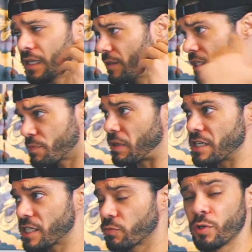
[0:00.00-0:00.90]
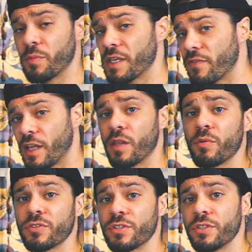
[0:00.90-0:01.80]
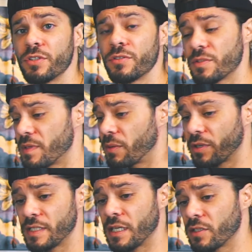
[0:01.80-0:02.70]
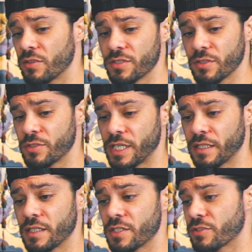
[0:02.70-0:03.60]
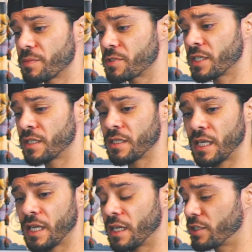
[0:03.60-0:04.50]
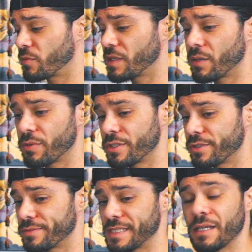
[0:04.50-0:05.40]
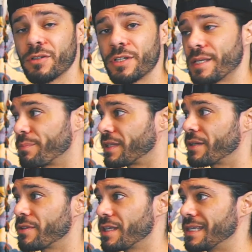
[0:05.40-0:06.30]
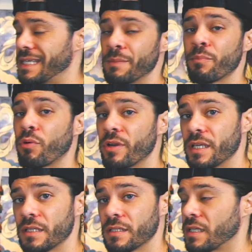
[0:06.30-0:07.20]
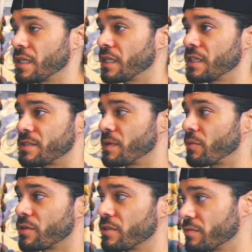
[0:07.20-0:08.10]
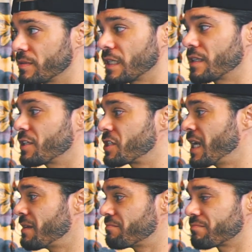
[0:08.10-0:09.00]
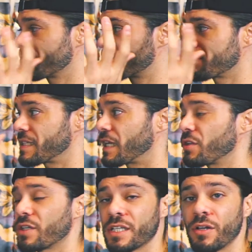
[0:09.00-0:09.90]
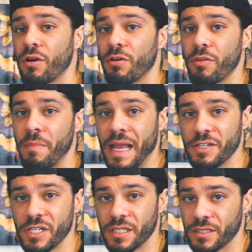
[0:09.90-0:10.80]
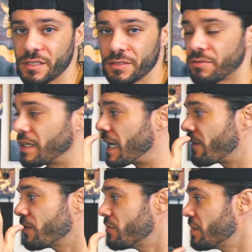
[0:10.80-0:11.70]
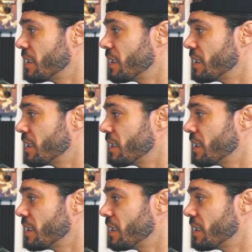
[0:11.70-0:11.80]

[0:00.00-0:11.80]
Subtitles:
This project will be available to you to be able to download, so check the description and you'll be able to download it, play with it, import it to be able to get the chain, take a look at all the magic or what have you.